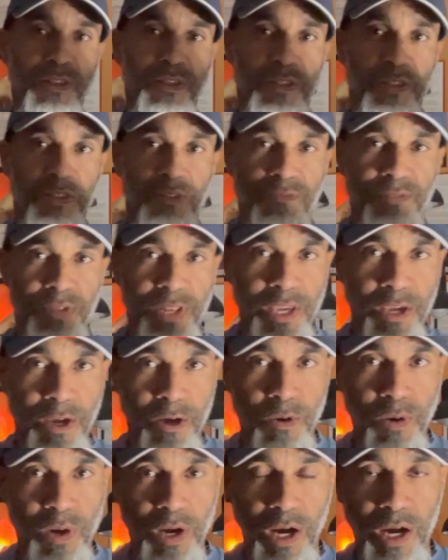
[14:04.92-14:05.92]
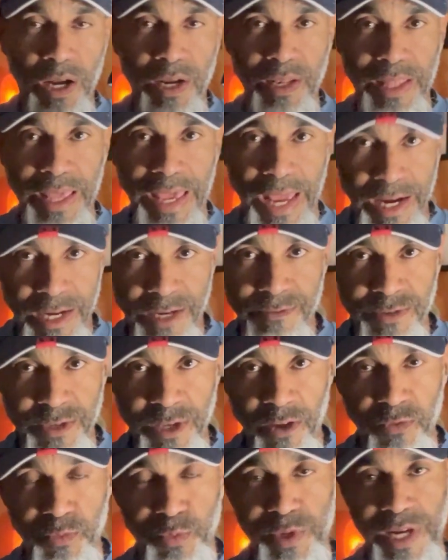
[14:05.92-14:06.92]
the video on the Active
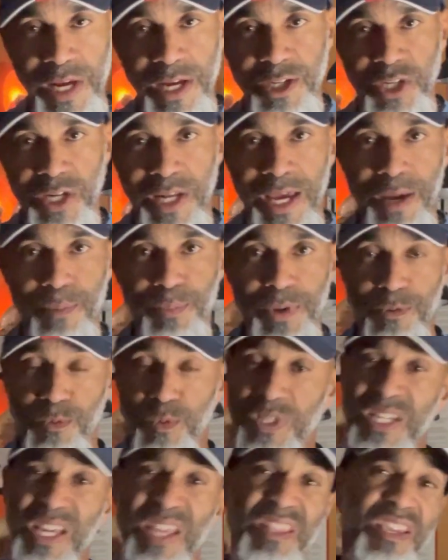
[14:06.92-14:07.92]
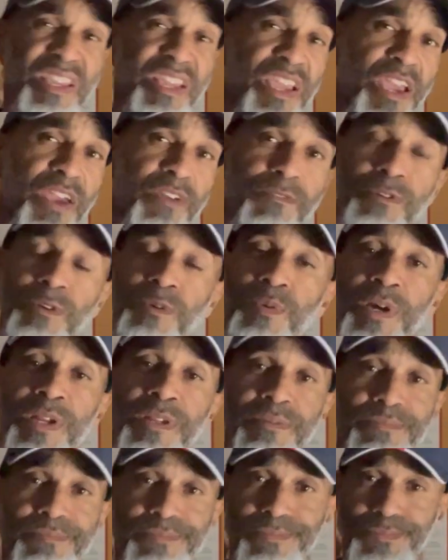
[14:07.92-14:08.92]
Self-Protection app, which I think
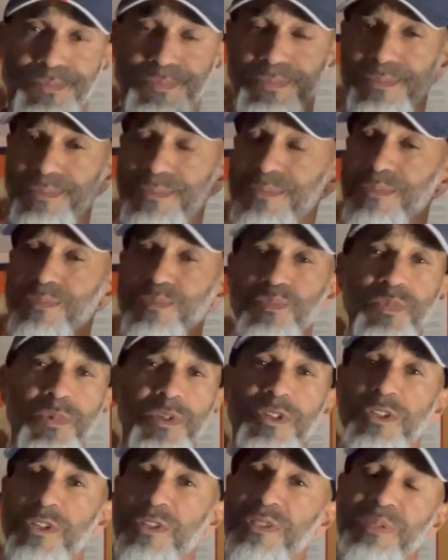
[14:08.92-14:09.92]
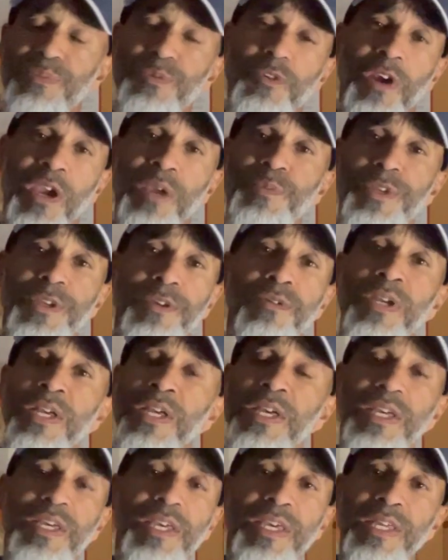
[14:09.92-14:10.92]
everyone should subscribe to.
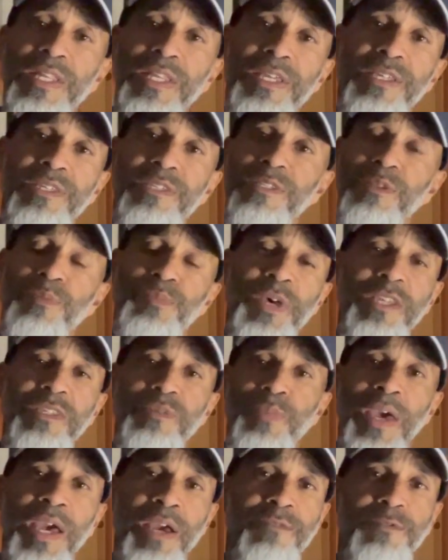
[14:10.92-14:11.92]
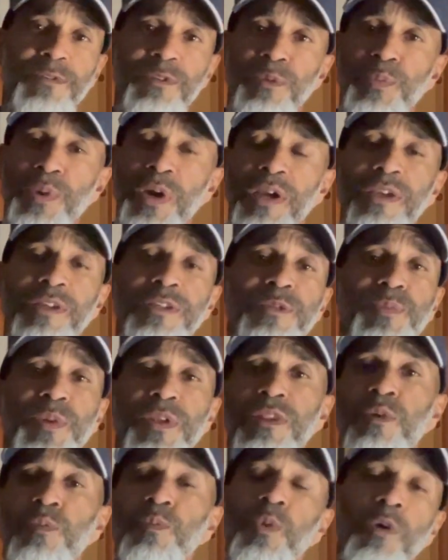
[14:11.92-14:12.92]
It is the best bang for the buck. It has been
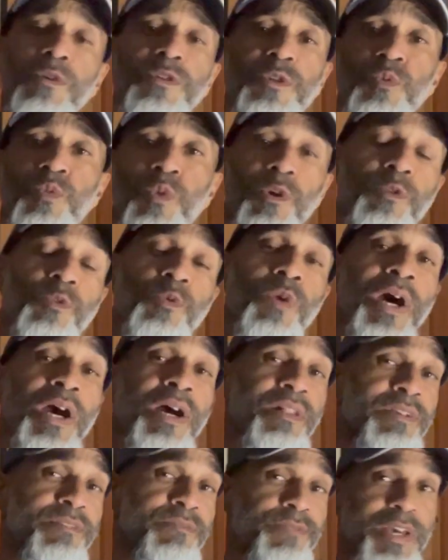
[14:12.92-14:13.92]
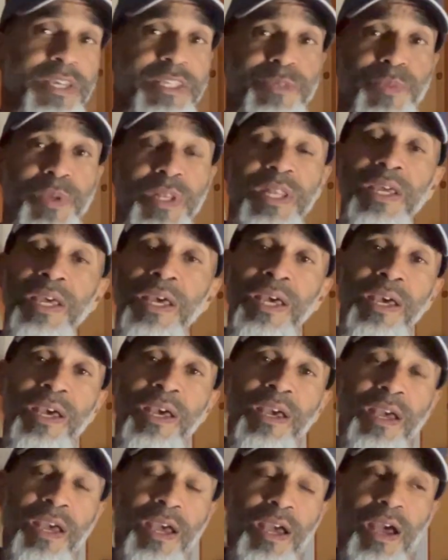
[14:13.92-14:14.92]
the most worthwhile investment
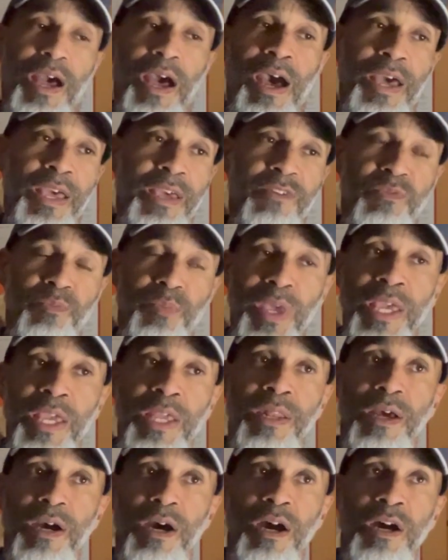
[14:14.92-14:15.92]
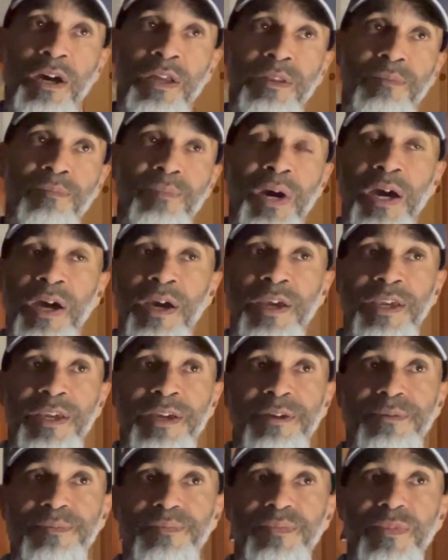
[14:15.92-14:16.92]
I have made on my
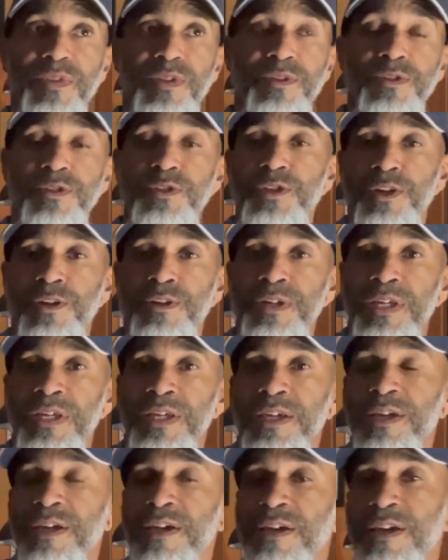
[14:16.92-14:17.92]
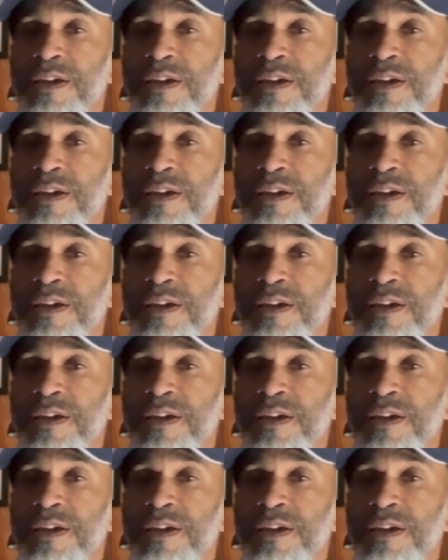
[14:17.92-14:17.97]
journey